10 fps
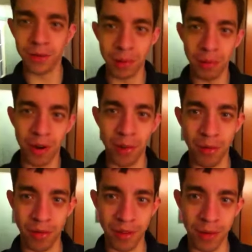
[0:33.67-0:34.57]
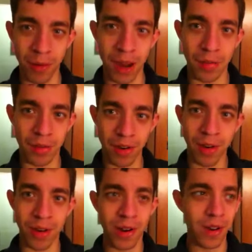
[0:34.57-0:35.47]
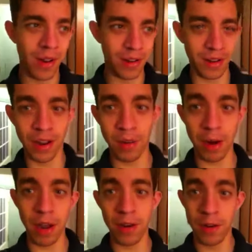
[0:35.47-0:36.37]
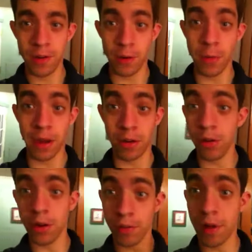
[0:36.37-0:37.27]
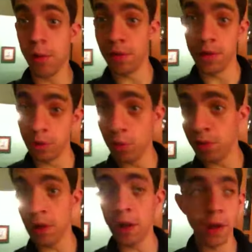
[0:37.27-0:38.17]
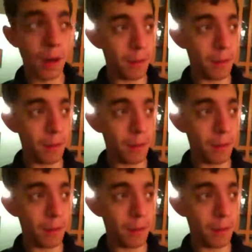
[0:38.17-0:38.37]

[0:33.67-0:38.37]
Remember when I was sick last year in Taiwan? Oh my goodness, that was a doozy.